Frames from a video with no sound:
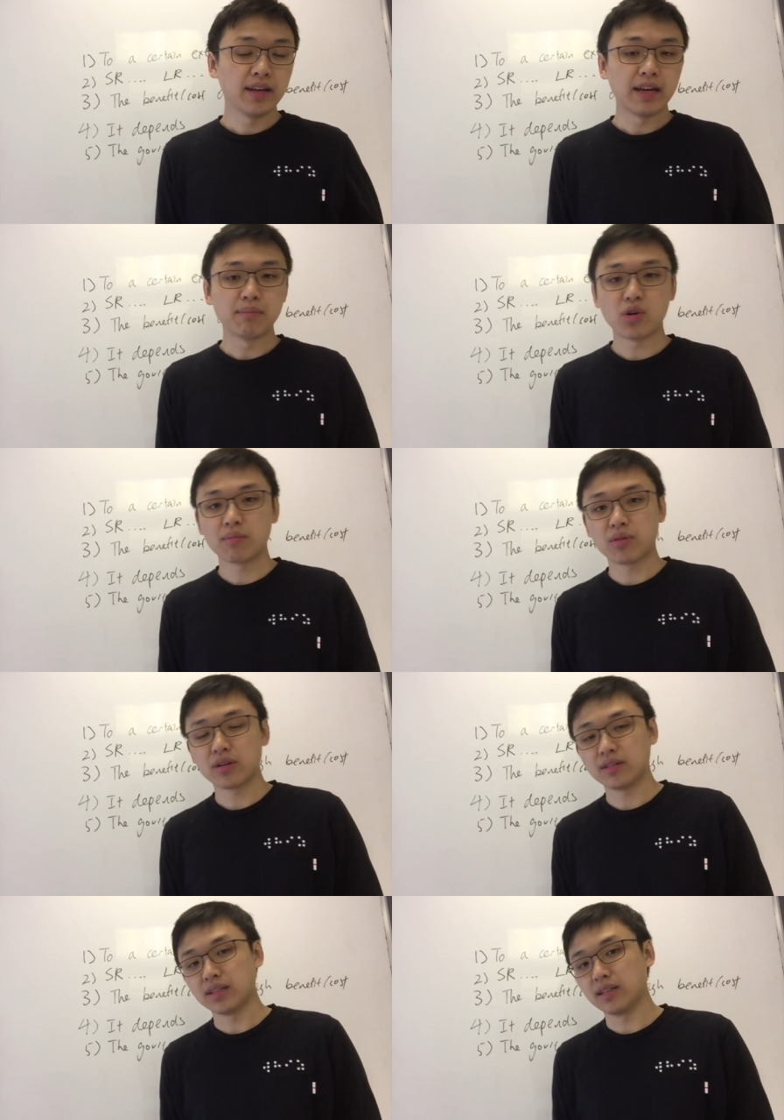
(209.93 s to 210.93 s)
And more
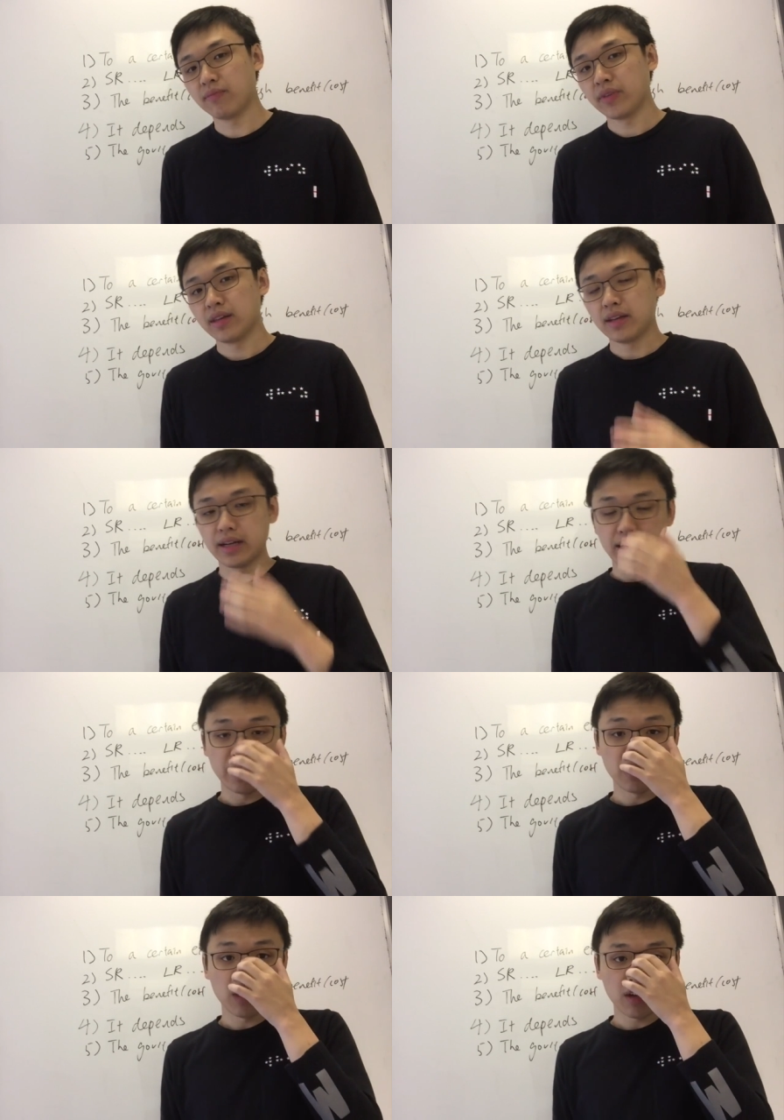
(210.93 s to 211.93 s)
importantly, uh, in
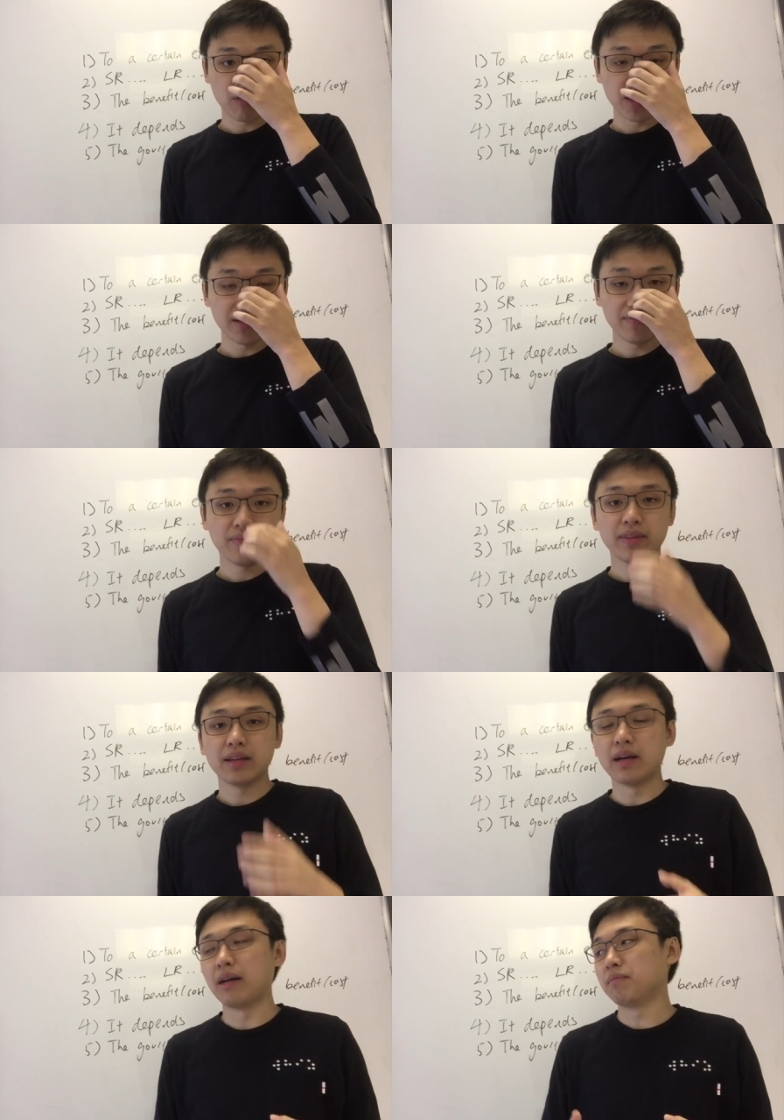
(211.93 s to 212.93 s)
the long run,
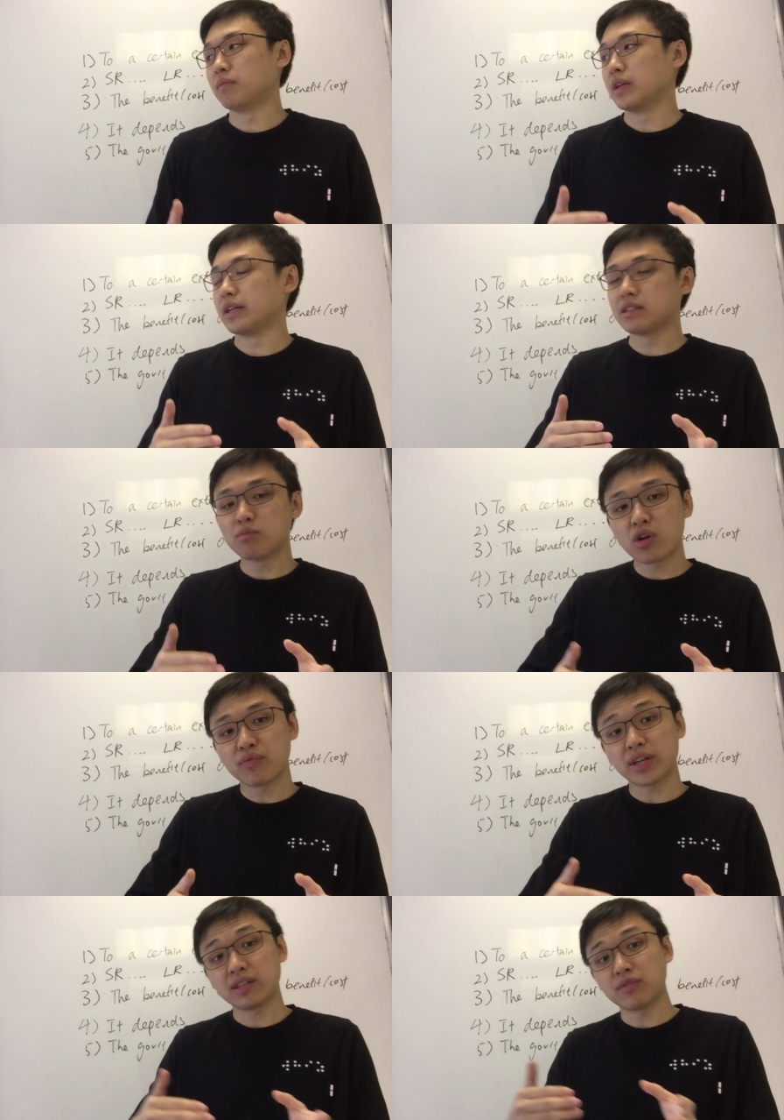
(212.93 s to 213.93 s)
uh, it is more
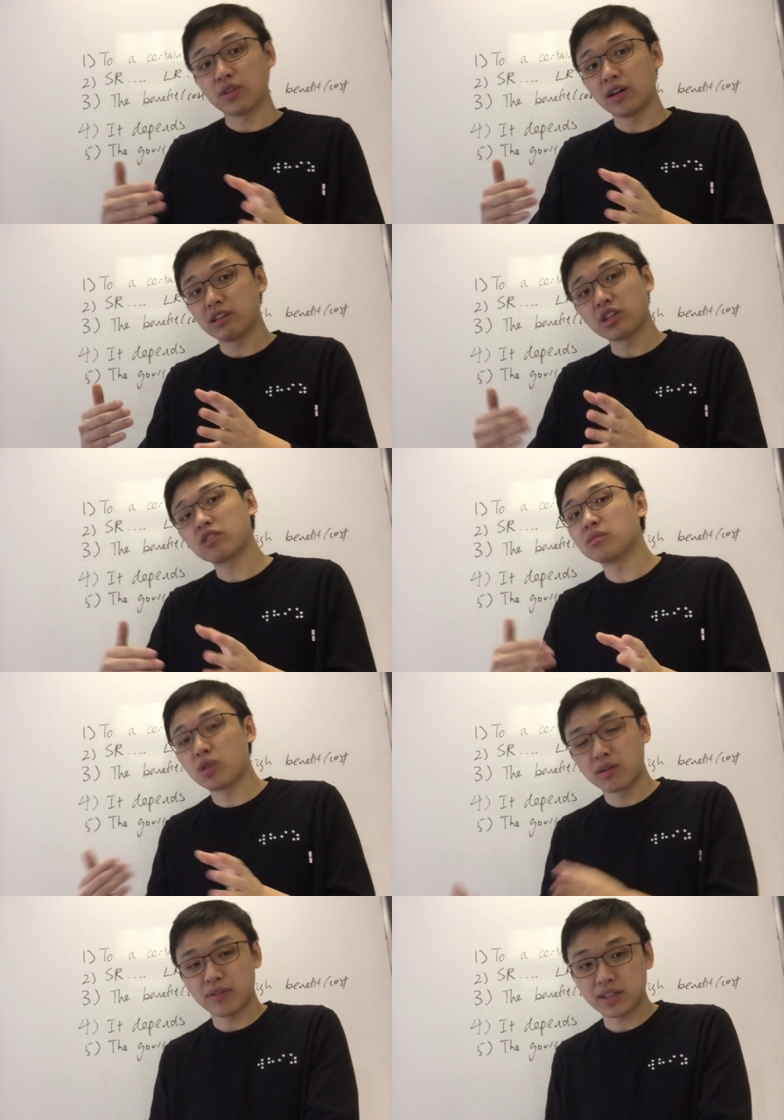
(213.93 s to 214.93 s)
effective. It is also
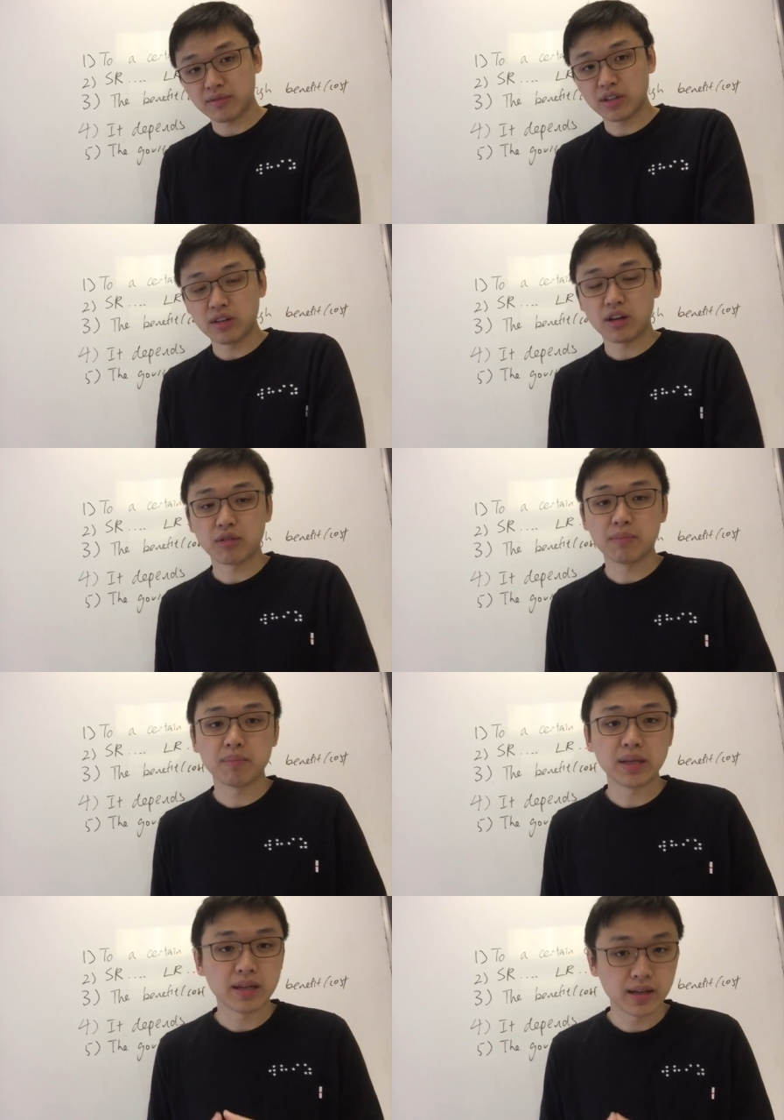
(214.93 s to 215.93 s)
more effective in the long run
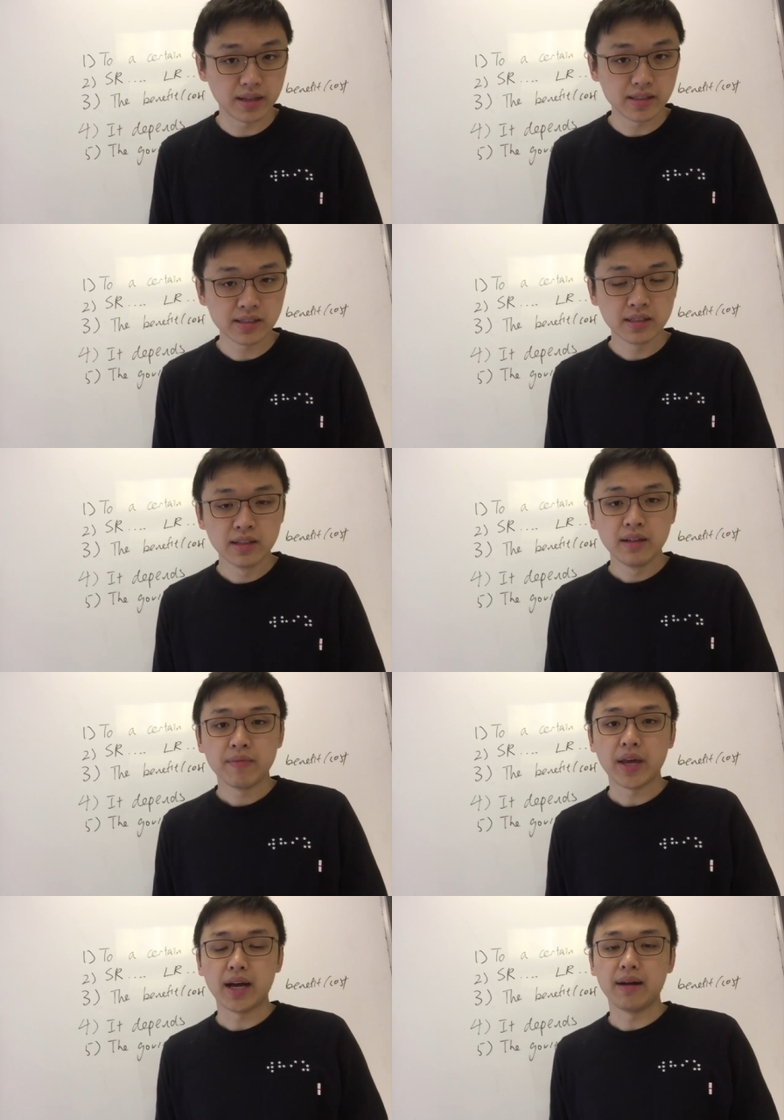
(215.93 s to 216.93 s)
because
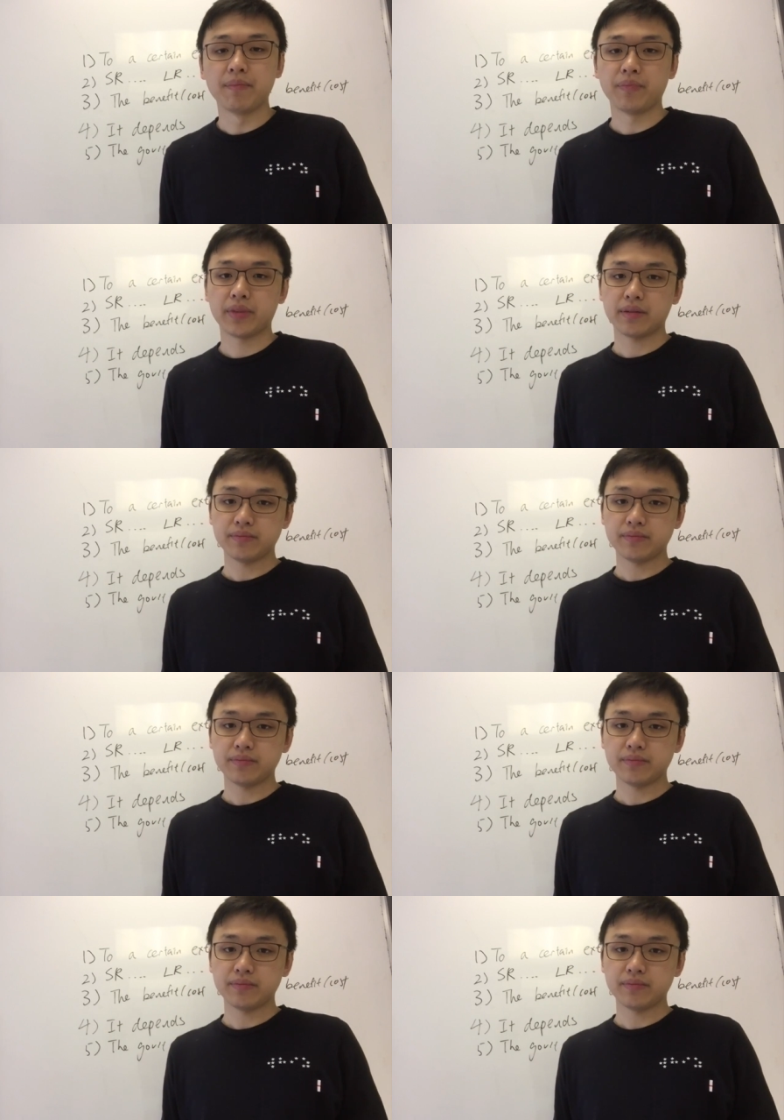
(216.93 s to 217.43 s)
um,